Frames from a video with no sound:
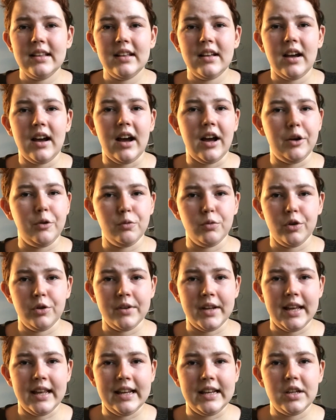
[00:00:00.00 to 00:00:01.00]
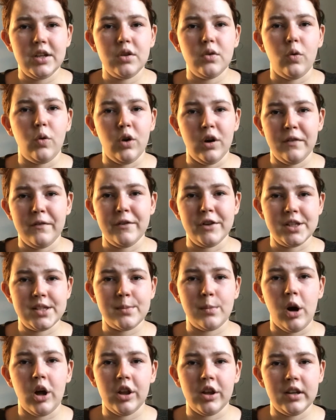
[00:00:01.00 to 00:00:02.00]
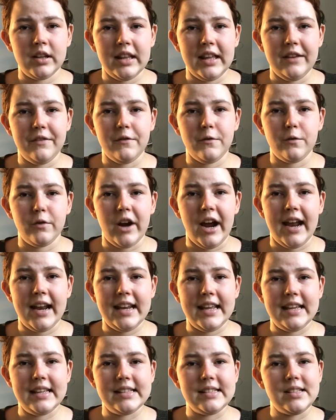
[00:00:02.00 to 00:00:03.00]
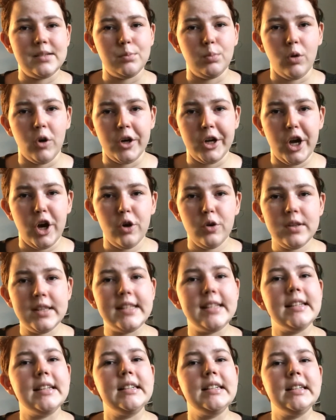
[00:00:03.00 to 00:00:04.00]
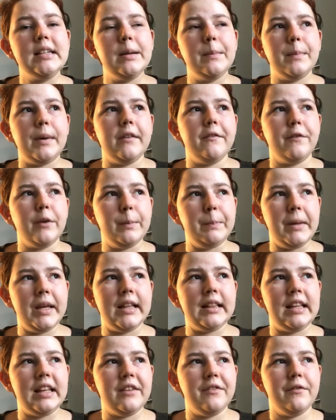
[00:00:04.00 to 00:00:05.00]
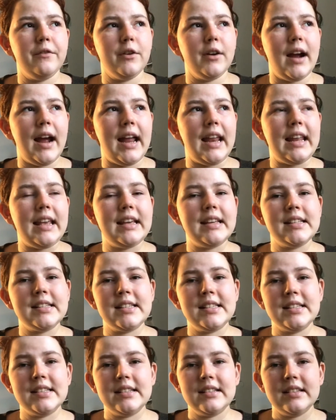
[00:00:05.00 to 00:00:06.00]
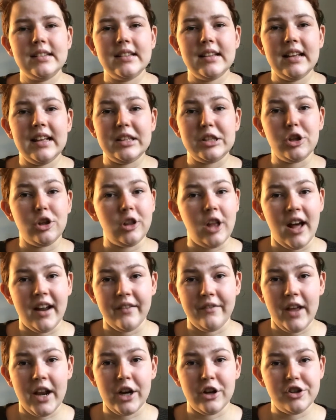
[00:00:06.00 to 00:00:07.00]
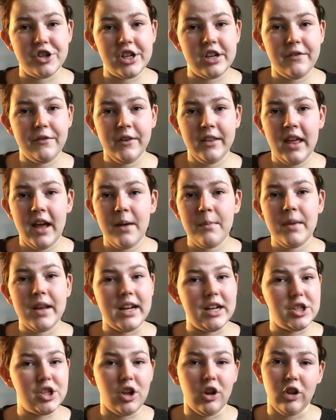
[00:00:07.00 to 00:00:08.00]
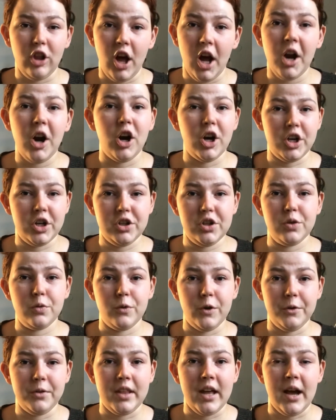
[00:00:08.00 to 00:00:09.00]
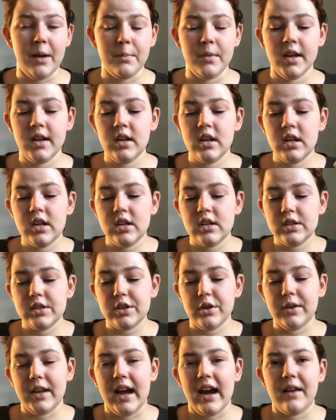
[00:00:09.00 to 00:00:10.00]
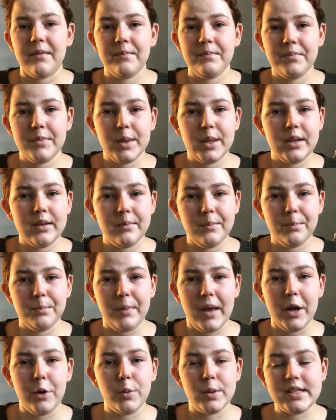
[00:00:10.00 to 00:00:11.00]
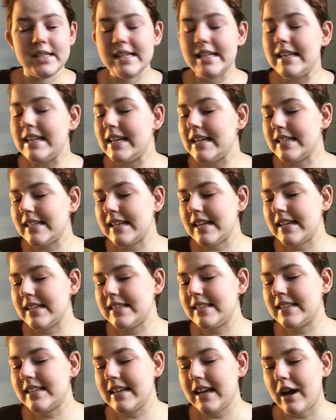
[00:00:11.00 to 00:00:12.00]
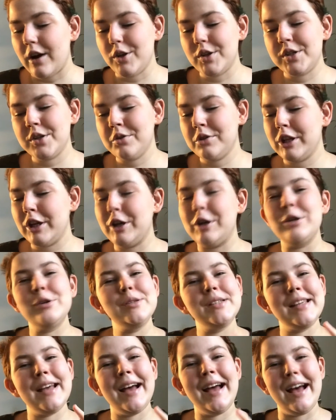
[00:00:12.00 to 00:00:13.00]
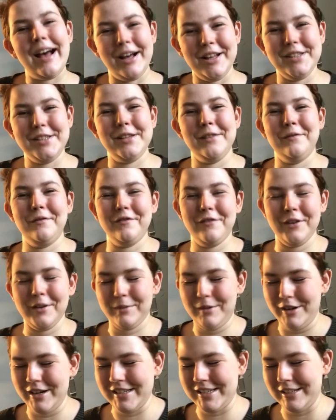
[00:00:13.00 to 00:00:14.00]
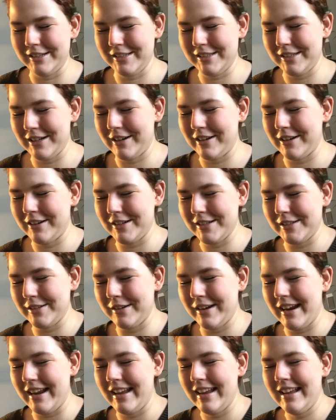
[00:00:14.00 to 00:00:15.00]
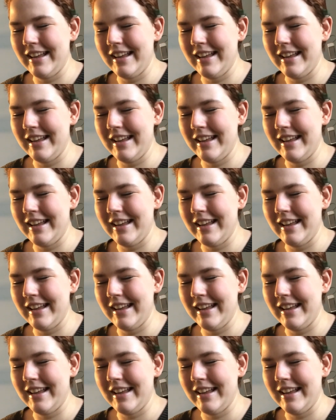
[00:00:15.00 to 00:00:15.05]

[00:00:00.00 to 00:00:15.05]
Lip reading: unrooted, or for smaller leaf varieties, more nodes. But for big leaf varieties, it's a lot of energy for them and it's a lot harder to root them. So yeah, Begwitinisis, also in Lakuza, also from Crystal Star Nursery,